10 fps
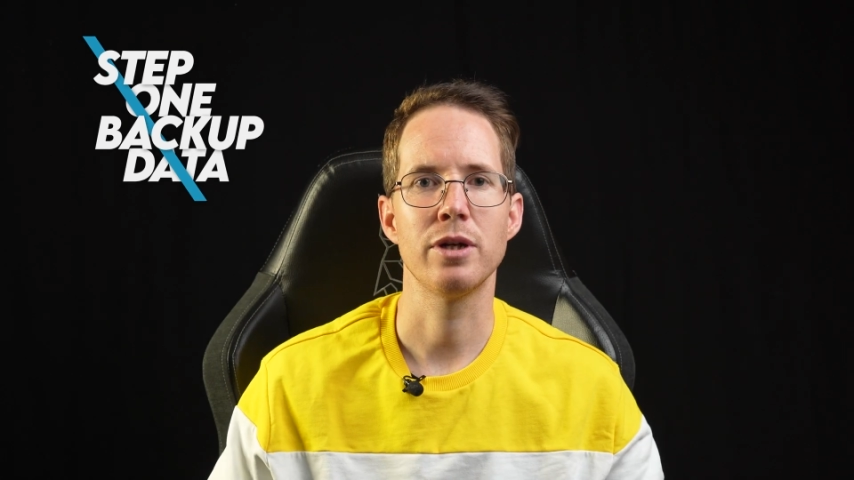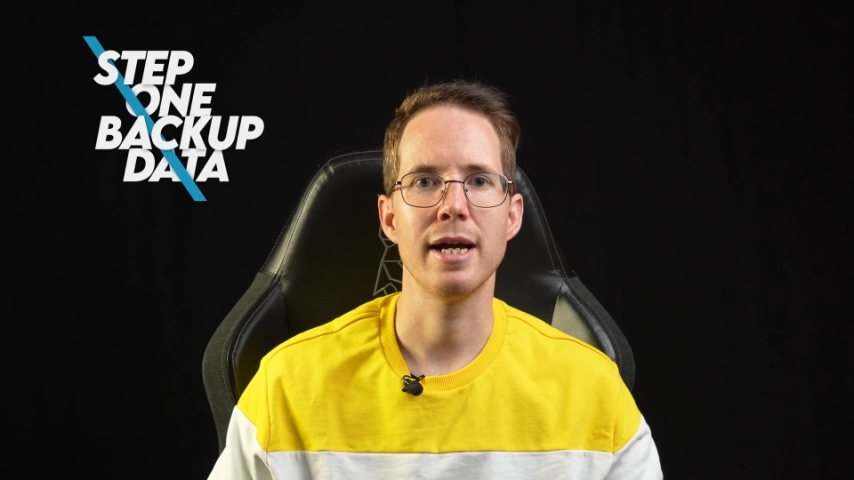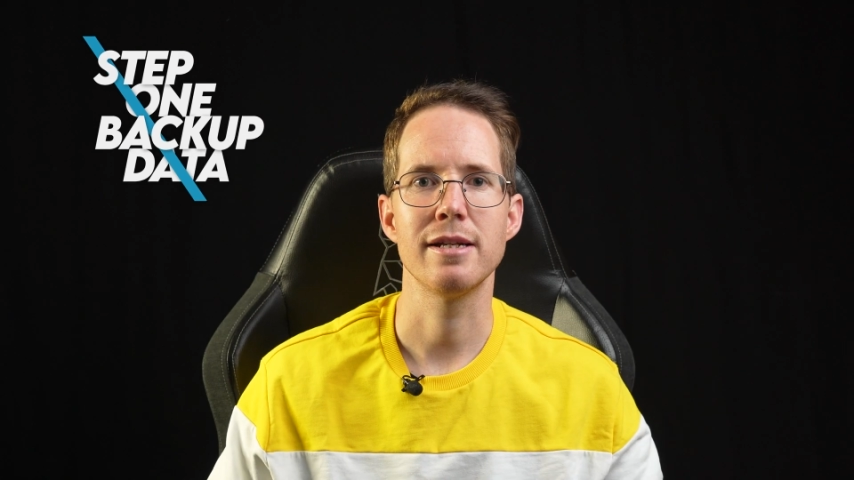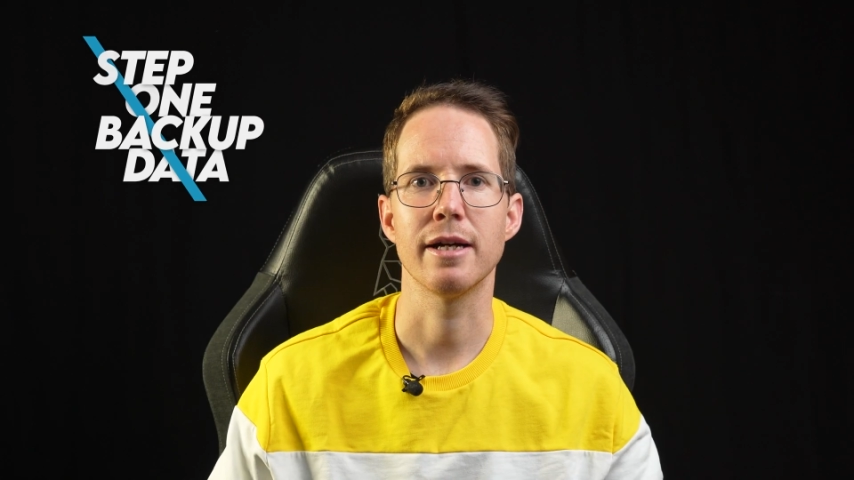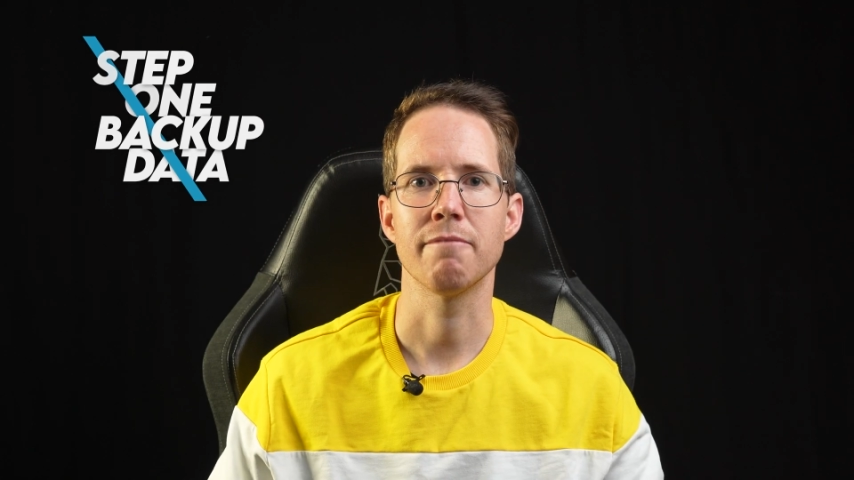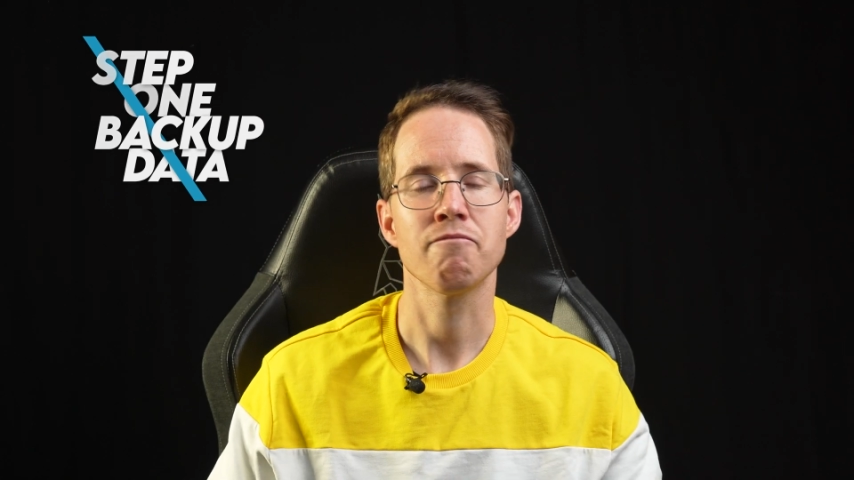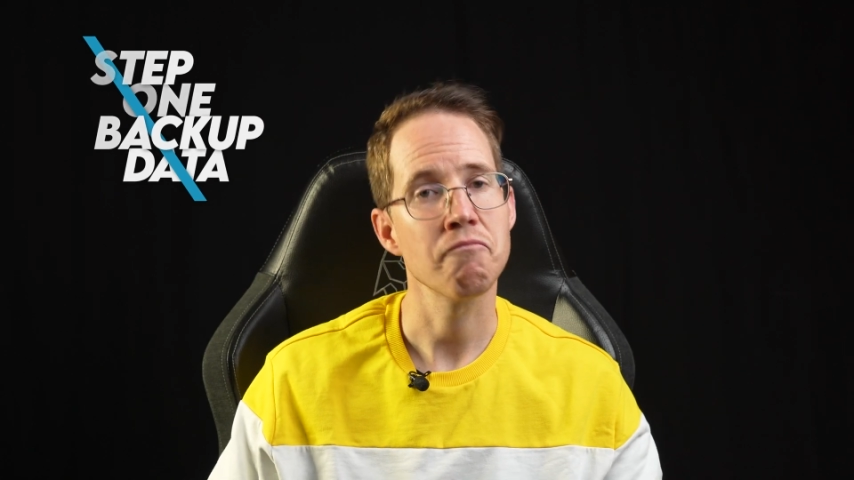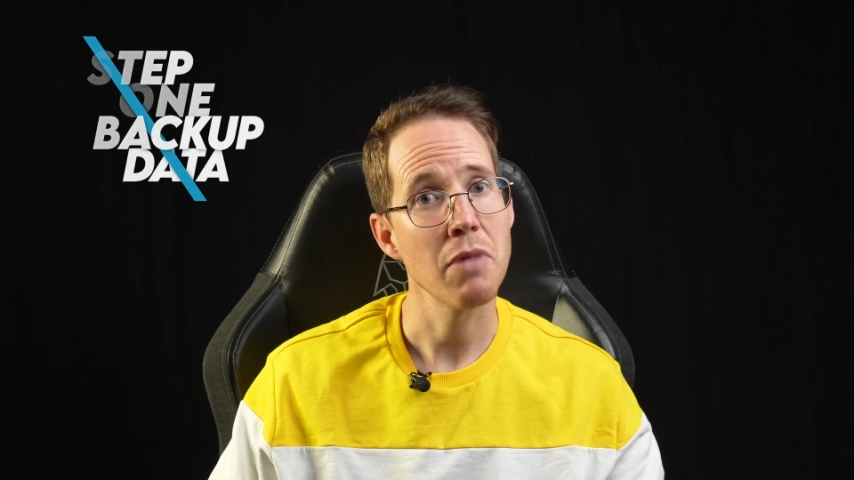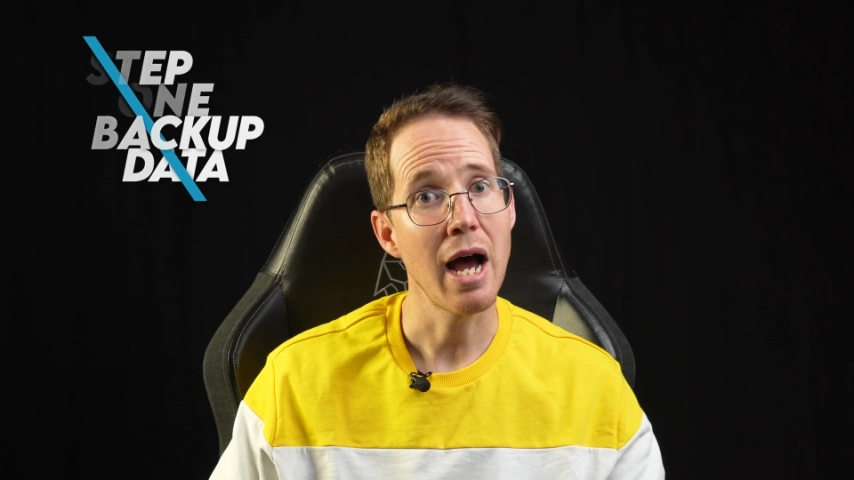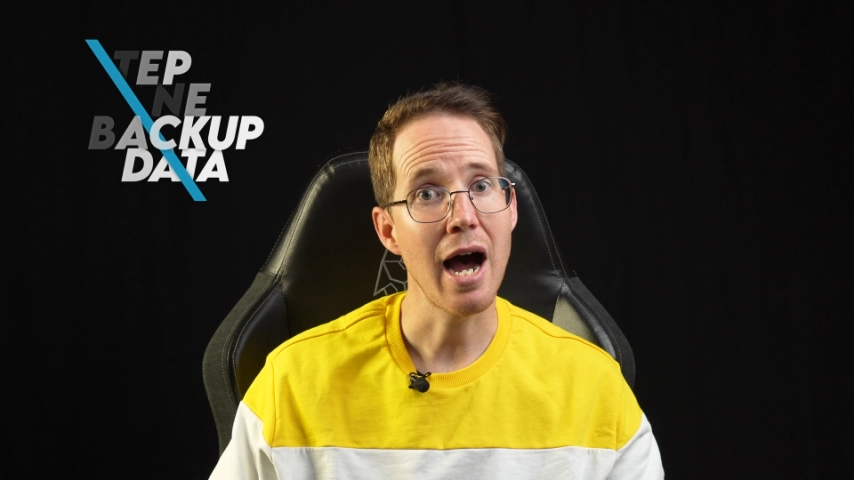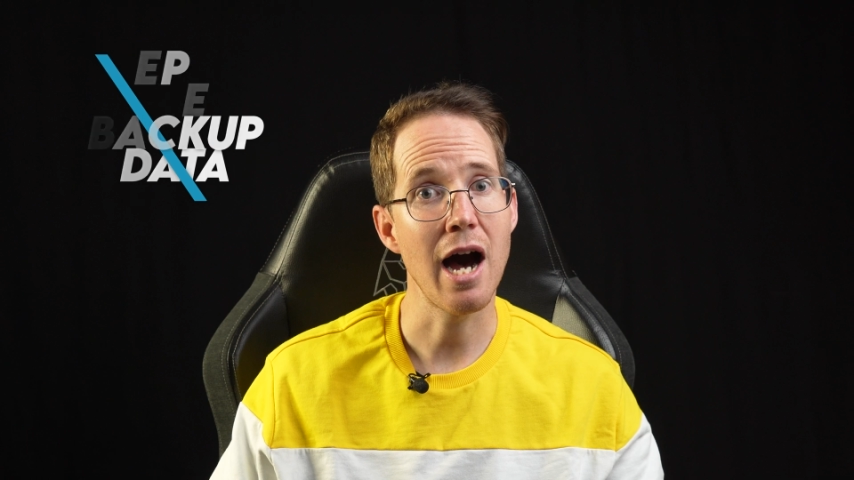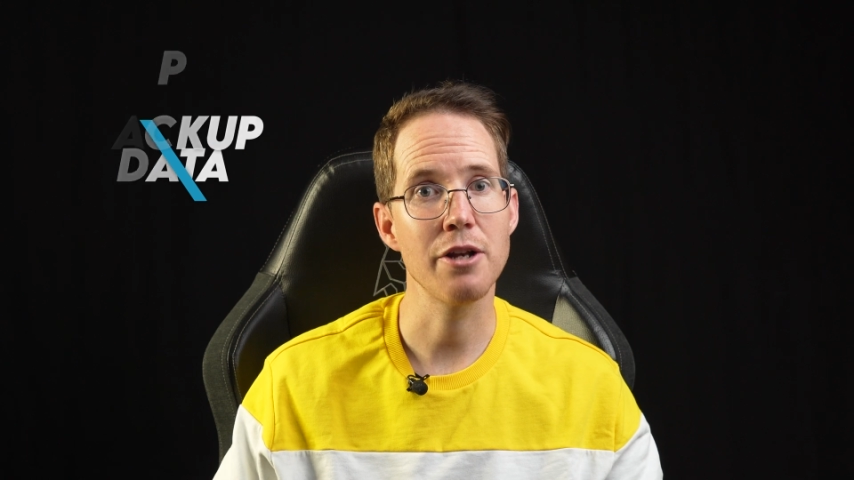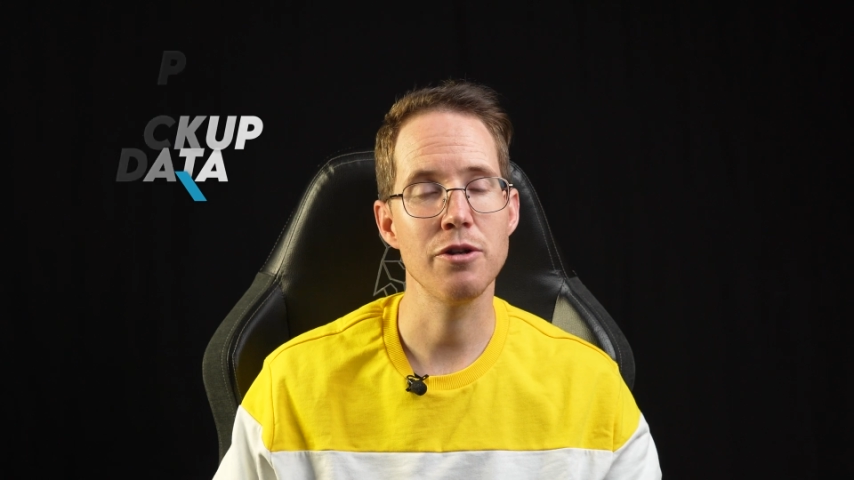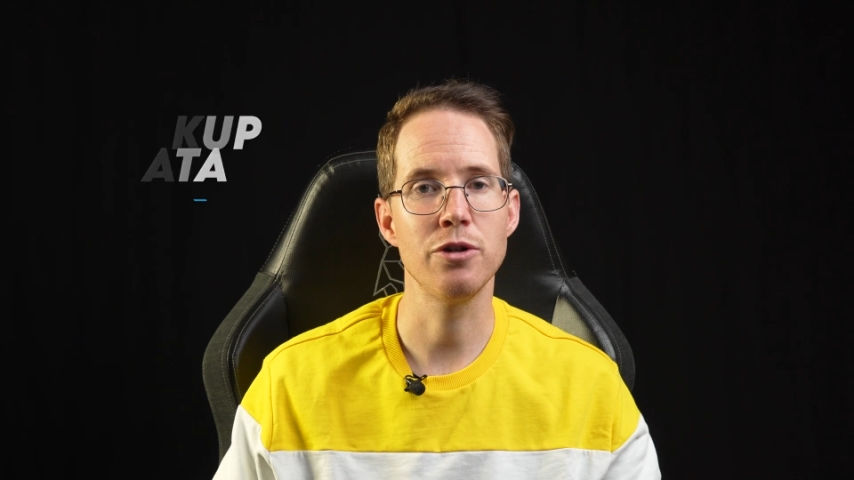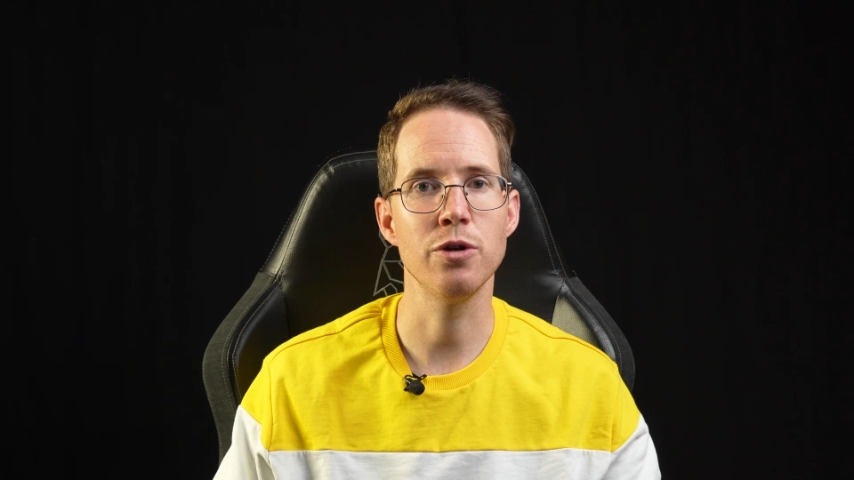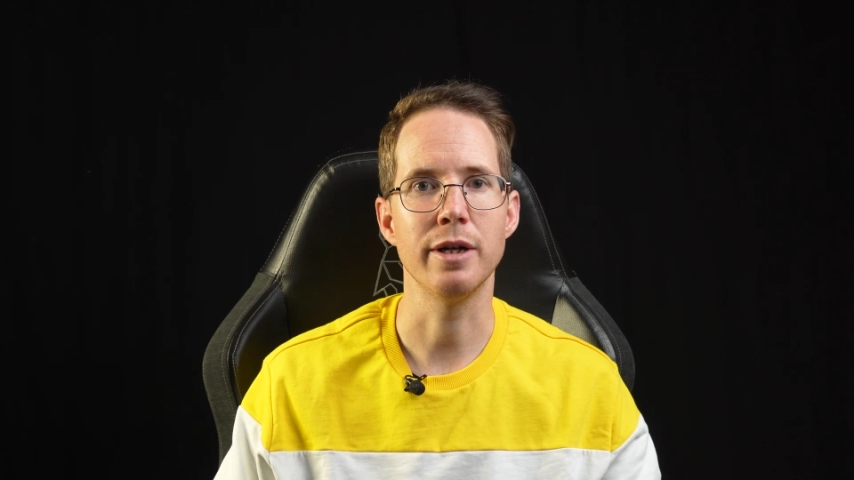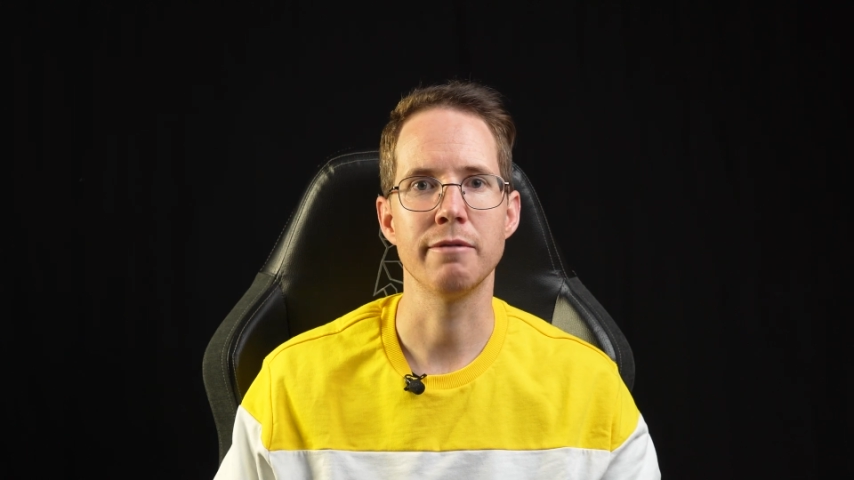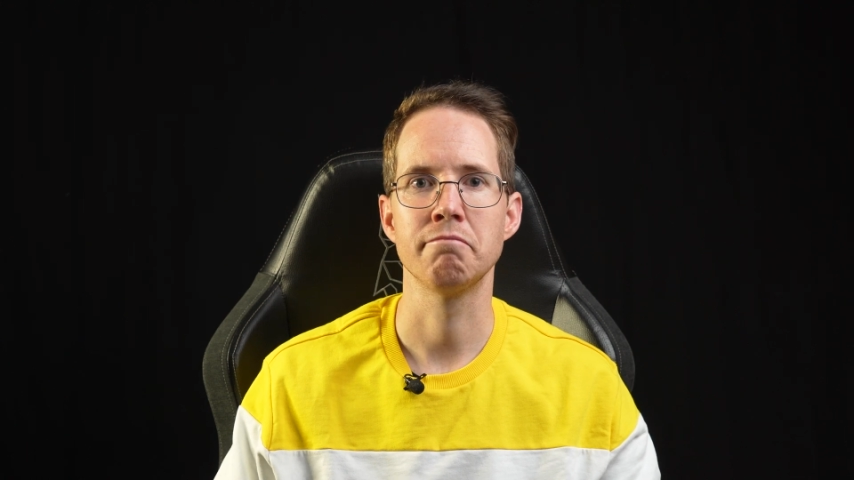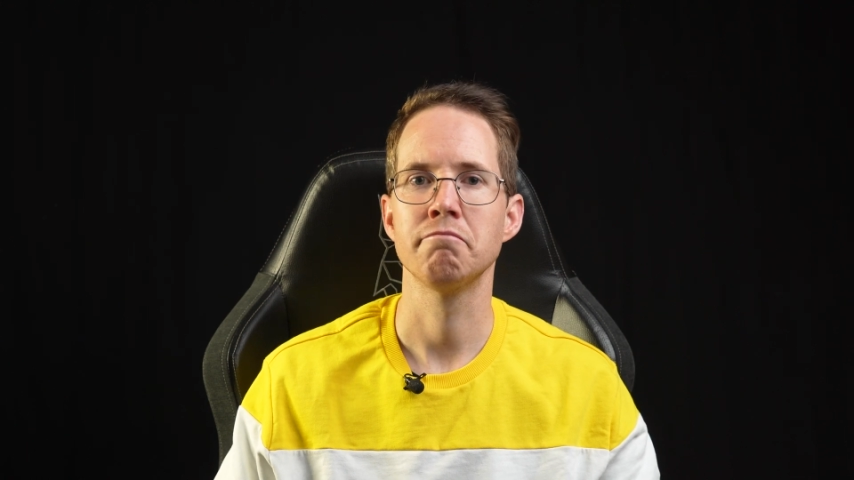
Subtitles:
data. How do you do it?